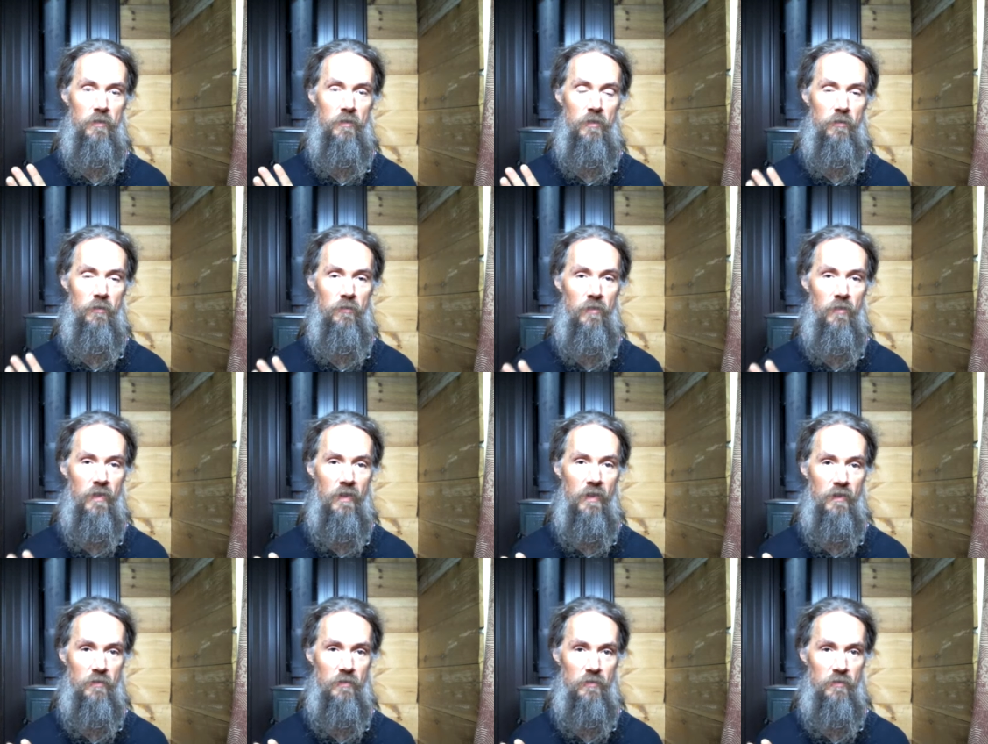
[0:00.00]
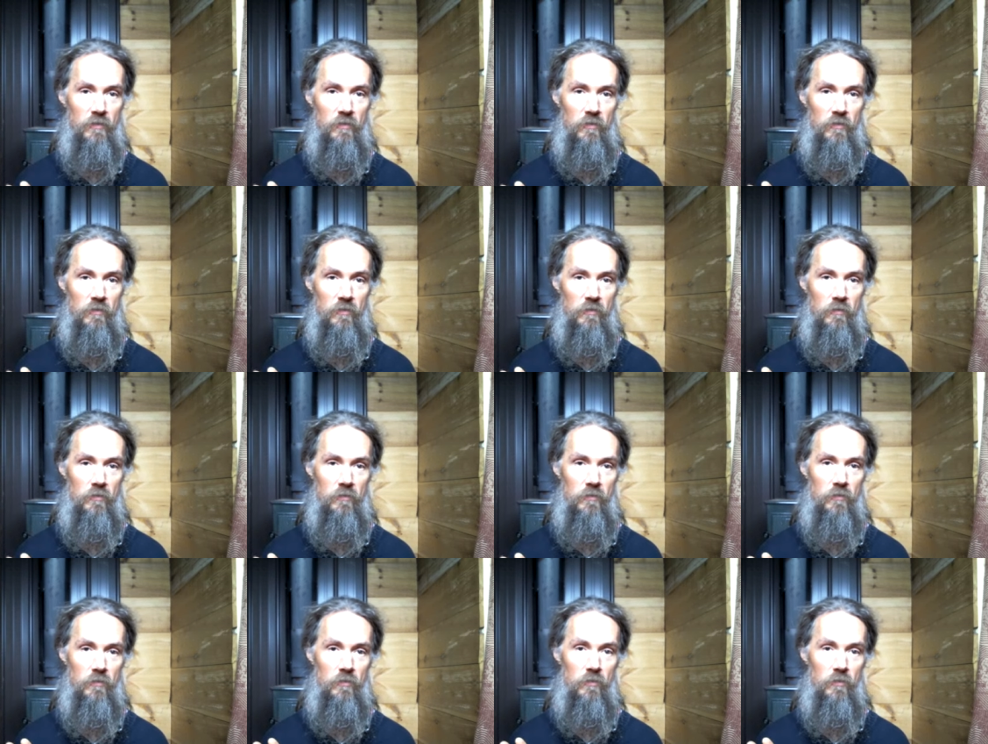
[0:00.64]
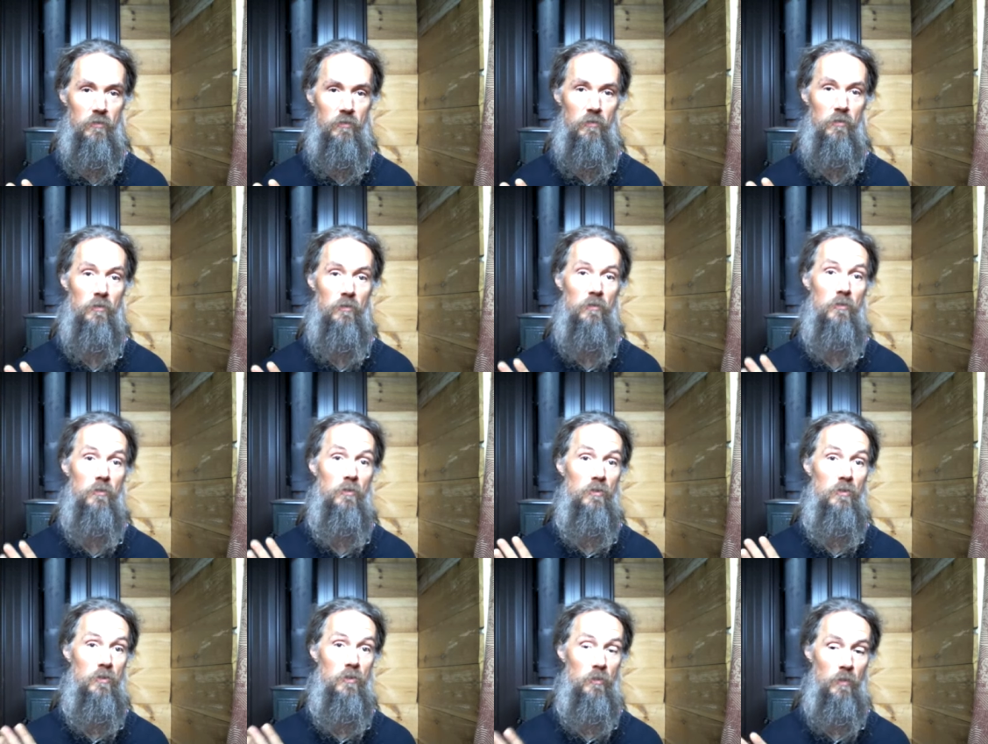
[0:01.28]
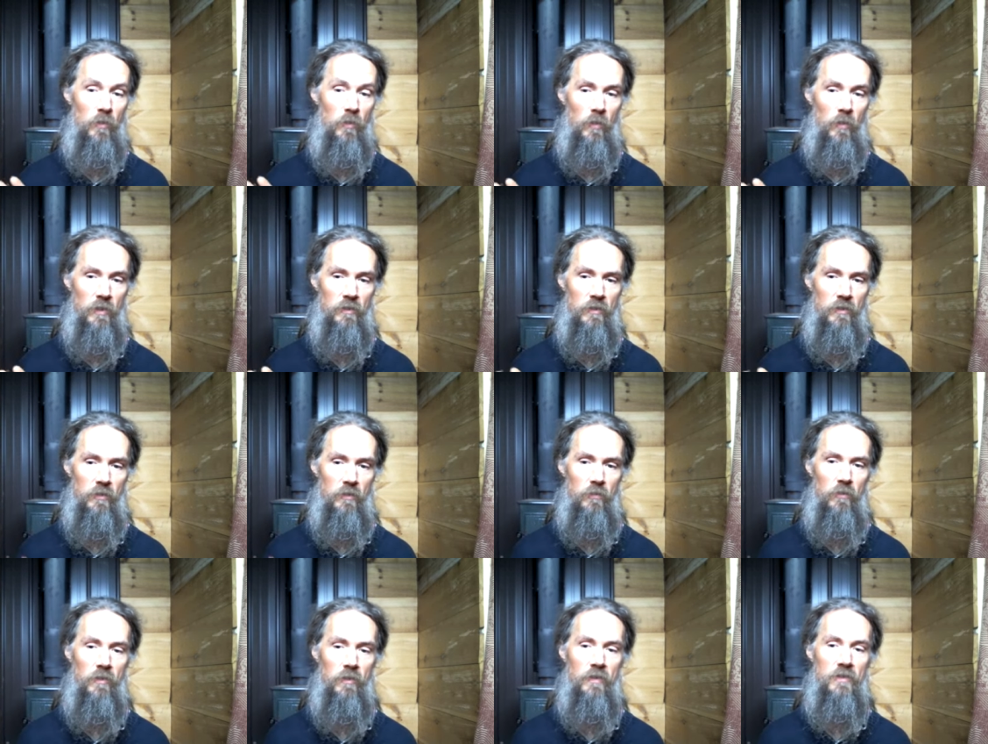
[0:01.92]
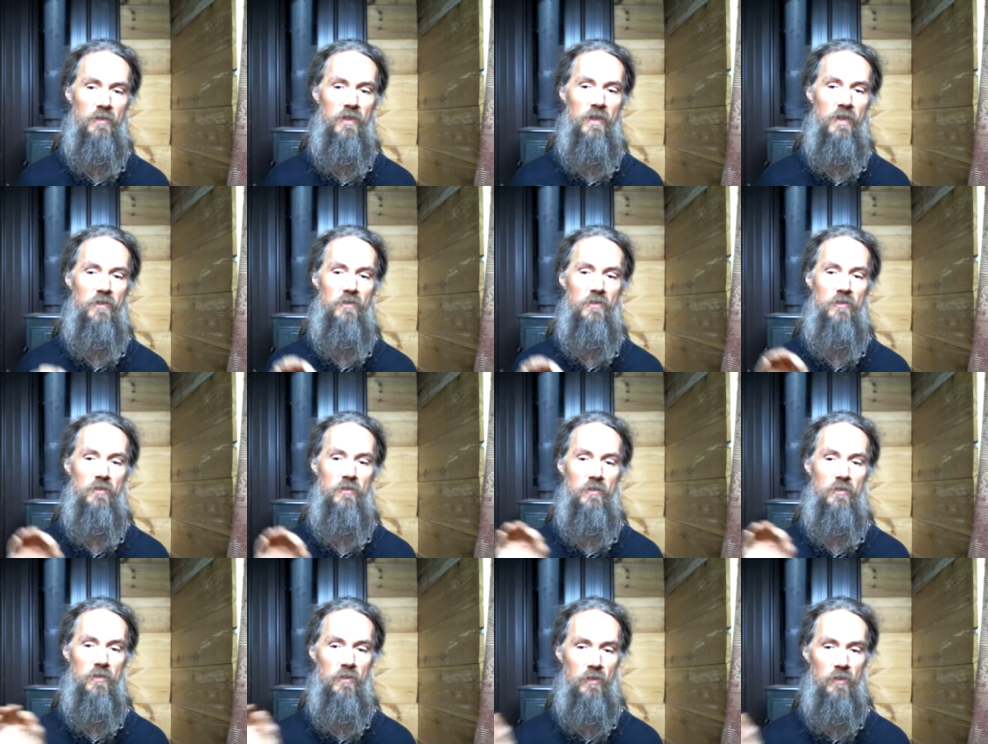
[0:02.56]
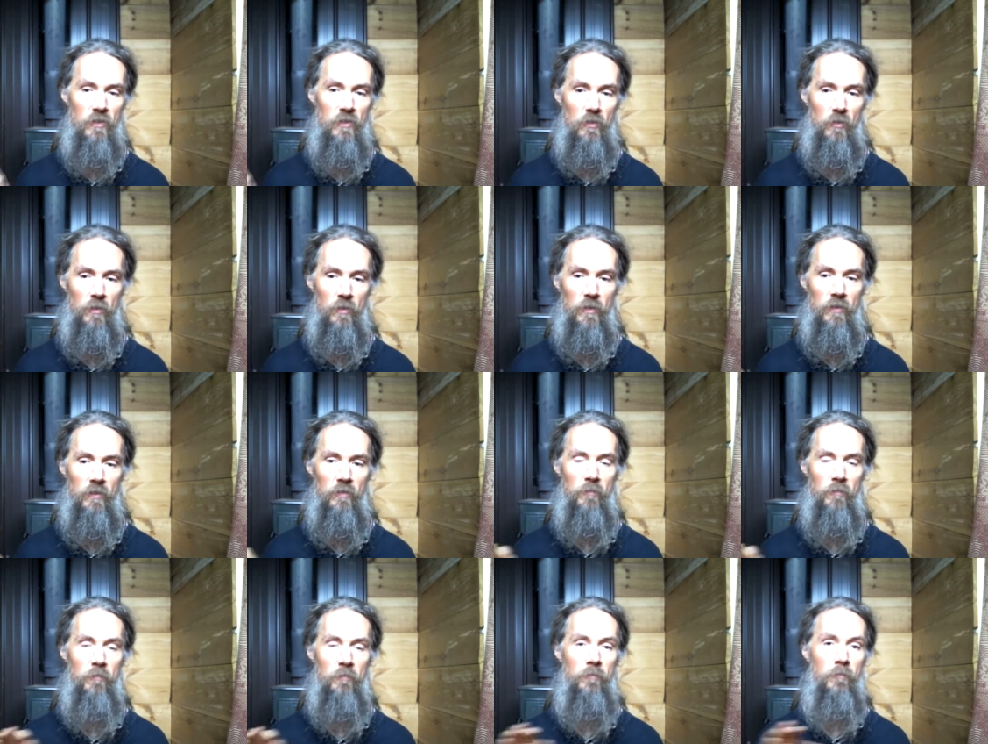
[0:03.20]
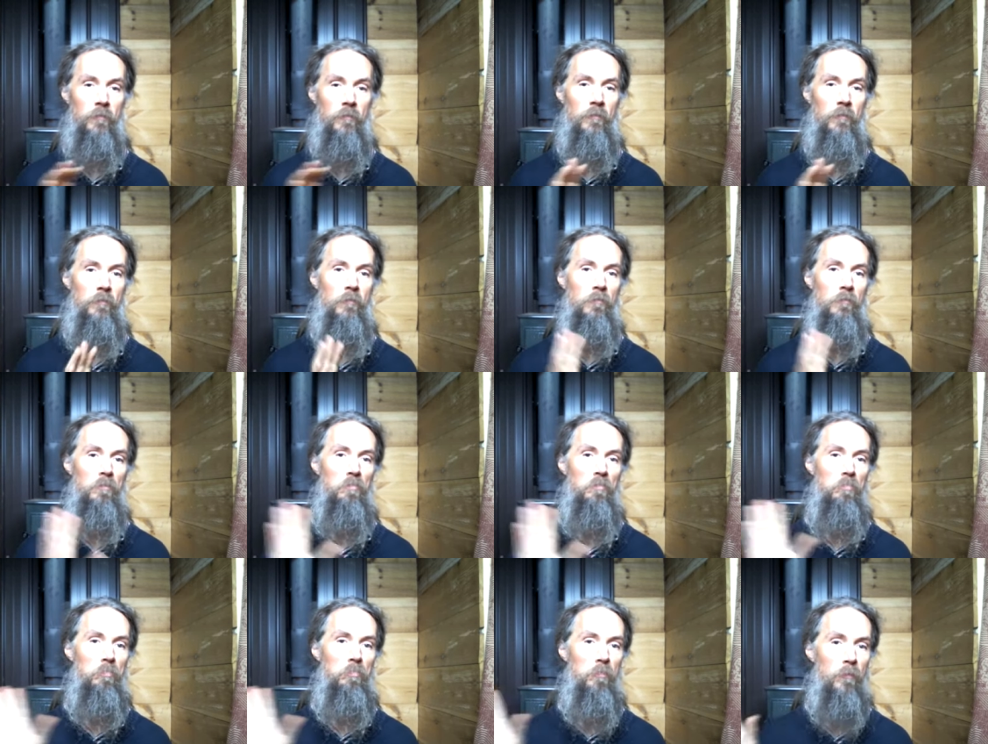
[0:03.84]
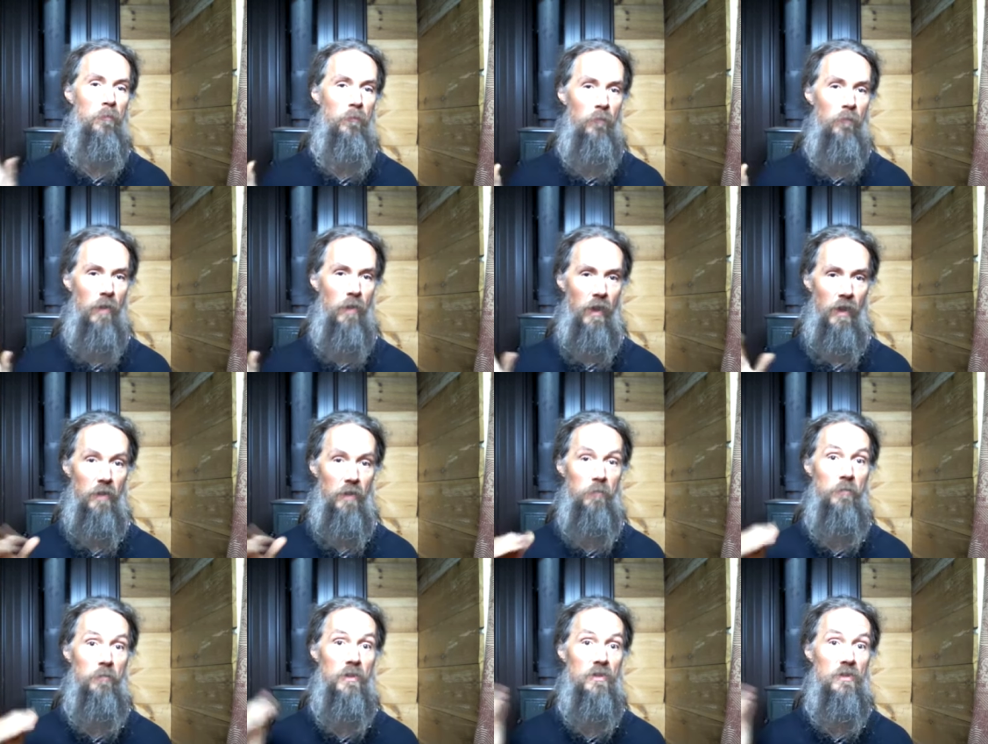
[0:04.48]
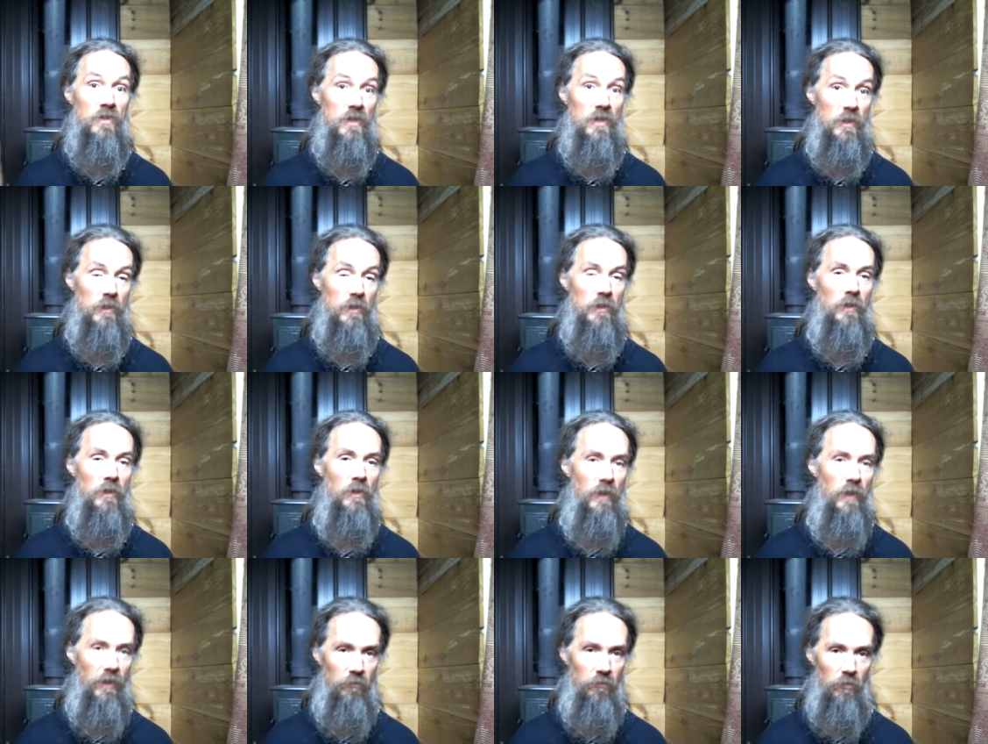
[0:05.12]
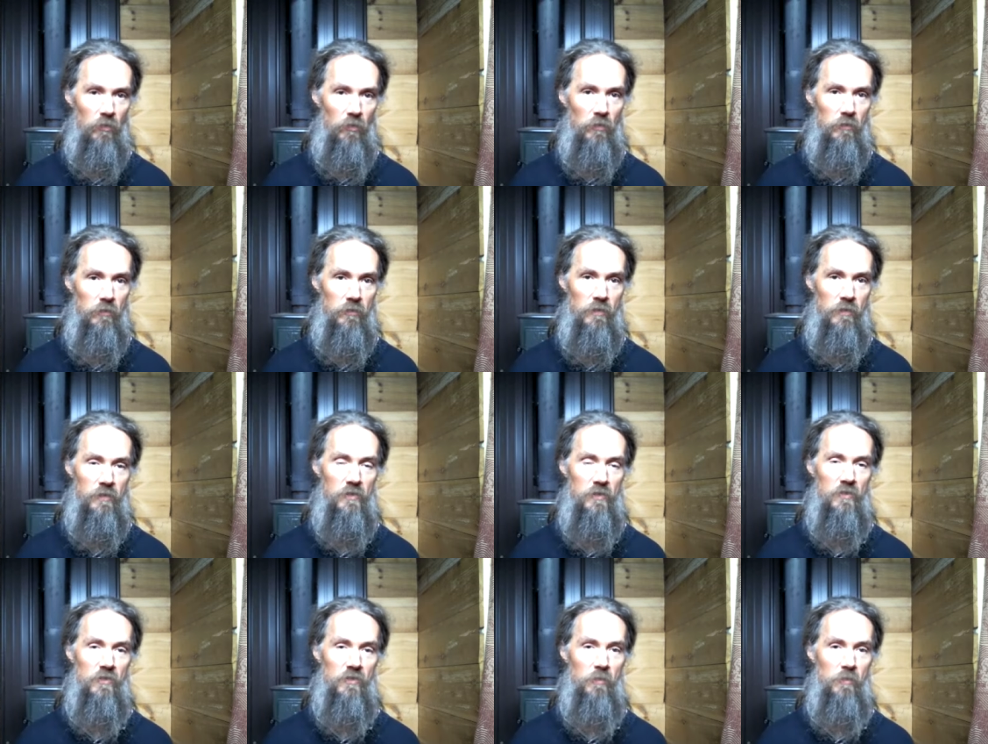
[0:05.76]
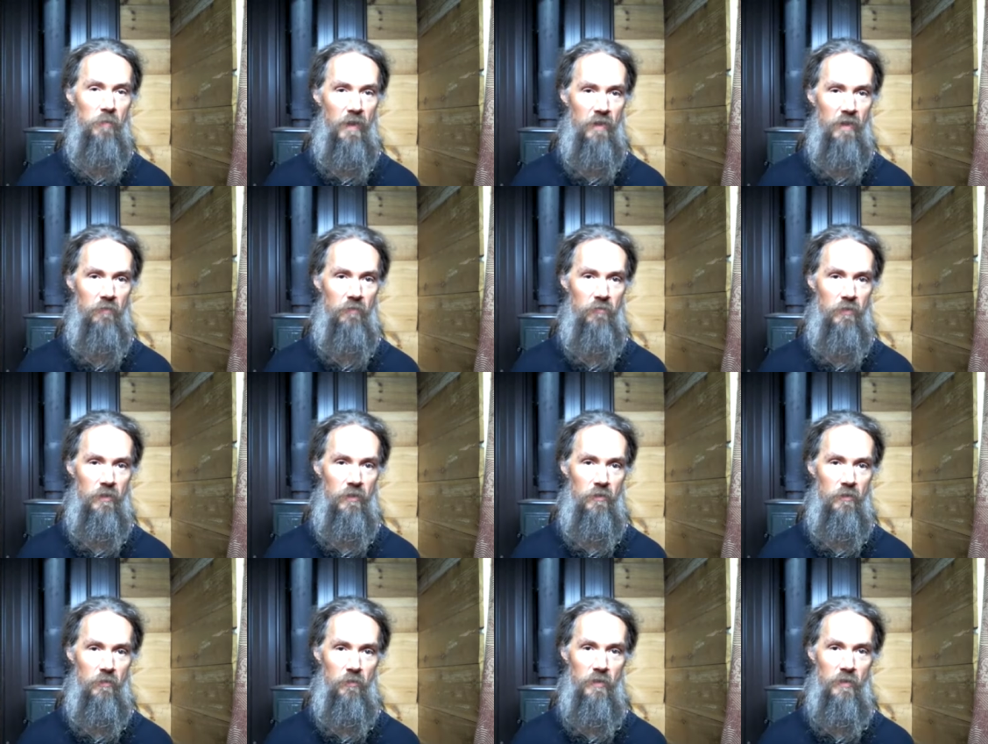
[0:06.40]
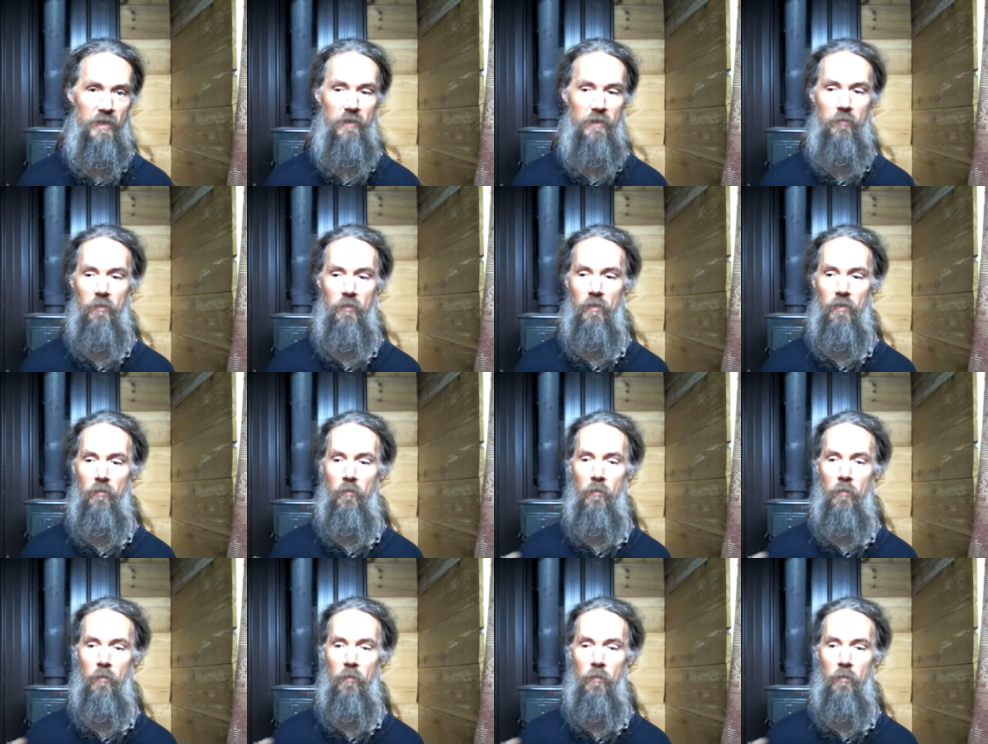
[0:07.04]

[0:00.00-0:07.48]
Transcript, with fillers: of things should we want to and this has to do with at a material level, this is a benefit, right?